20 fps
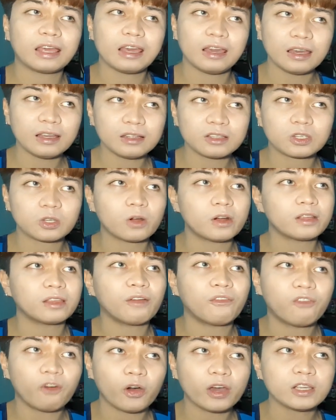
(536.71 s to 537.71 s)
kids or
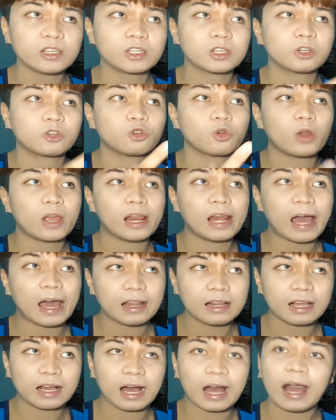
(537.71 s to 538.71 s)
the voice Sri
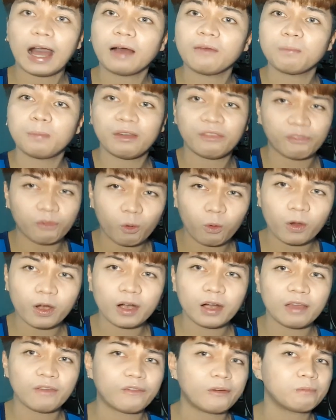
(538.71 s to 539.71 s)
Lanka
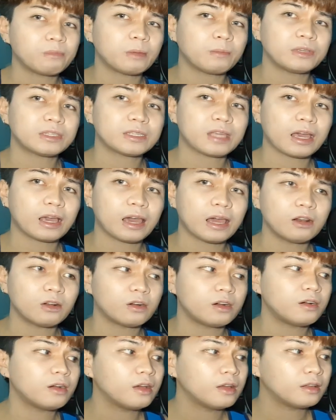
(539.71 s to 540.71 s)
before, if I'm not mistaken,
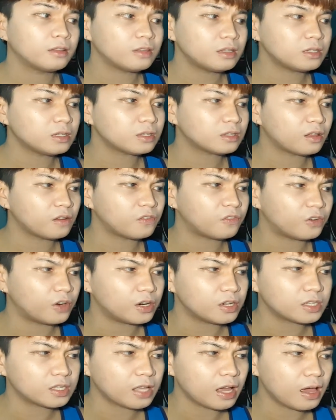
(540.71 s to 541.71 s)
or this is the
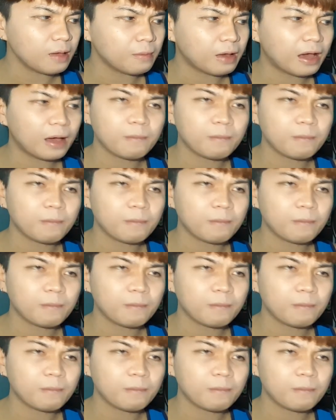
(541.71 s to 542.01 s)
first time.